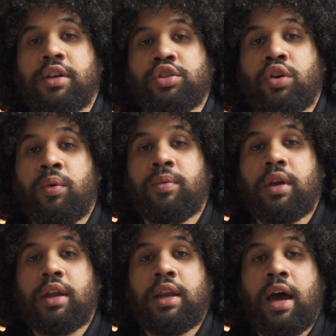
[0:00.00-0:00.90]
So
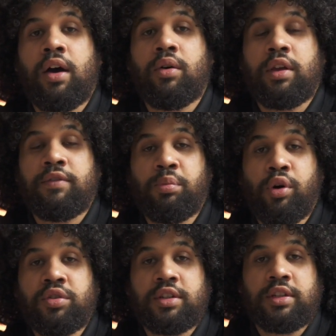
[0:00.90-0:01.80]
now if you
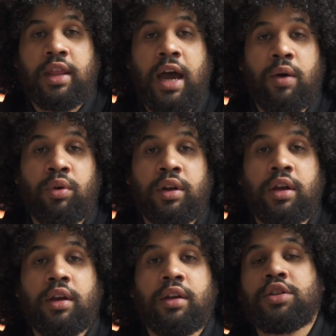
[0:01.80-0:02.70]
post into that one,
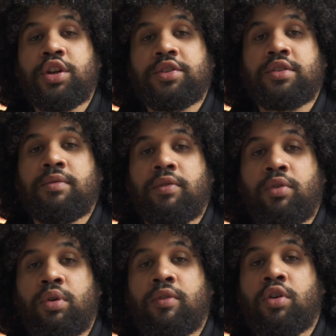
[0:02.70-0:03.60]
the chances of your
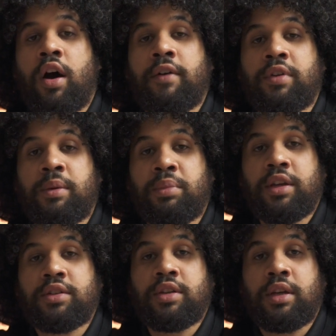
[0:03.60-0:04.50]
photo of coffee
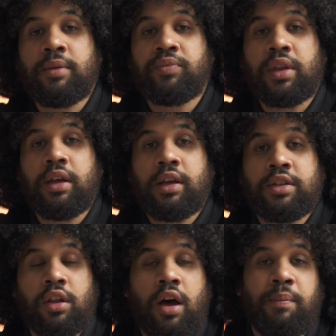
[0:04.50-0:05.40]
being seen
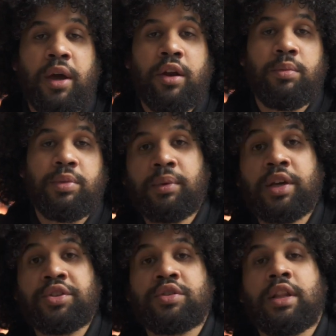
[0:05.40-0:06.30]
is a lot better
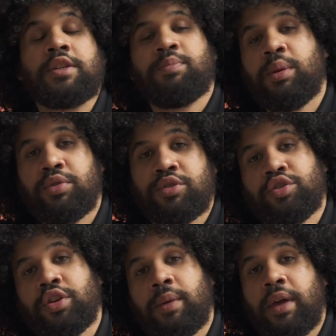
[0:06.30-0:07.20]
because there's less people
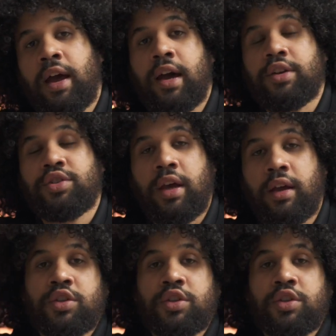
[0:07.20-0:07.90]
searching up that hashtag.